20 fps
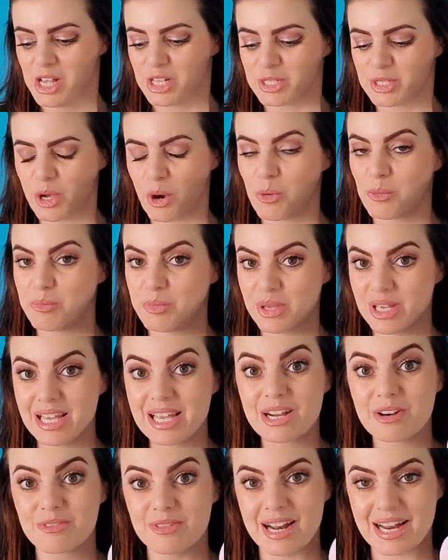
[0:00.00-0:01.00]
So
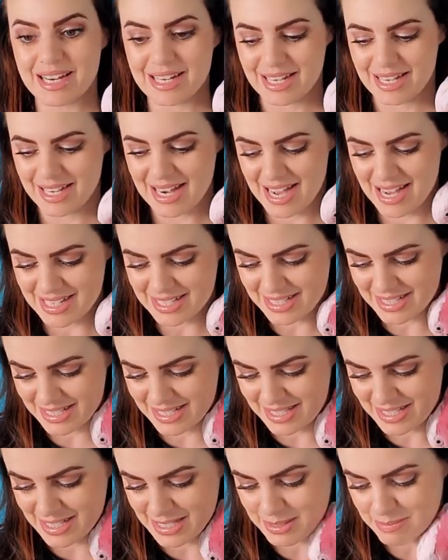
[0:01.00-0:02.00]
being recognized
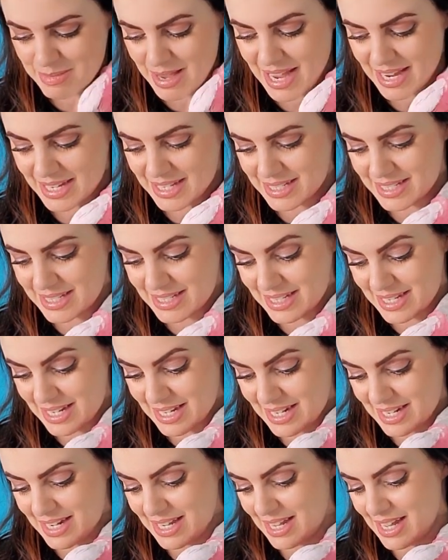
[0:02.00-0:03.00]
in this
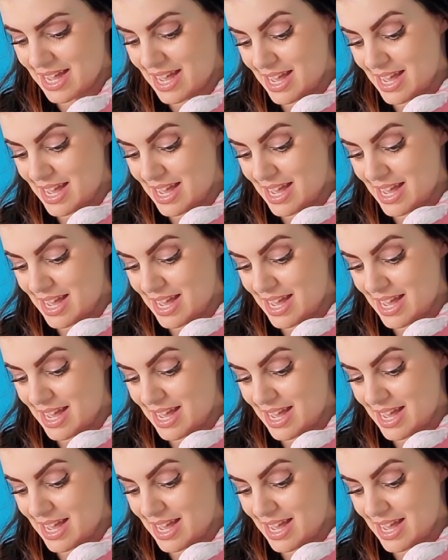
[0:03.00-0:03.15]
magazine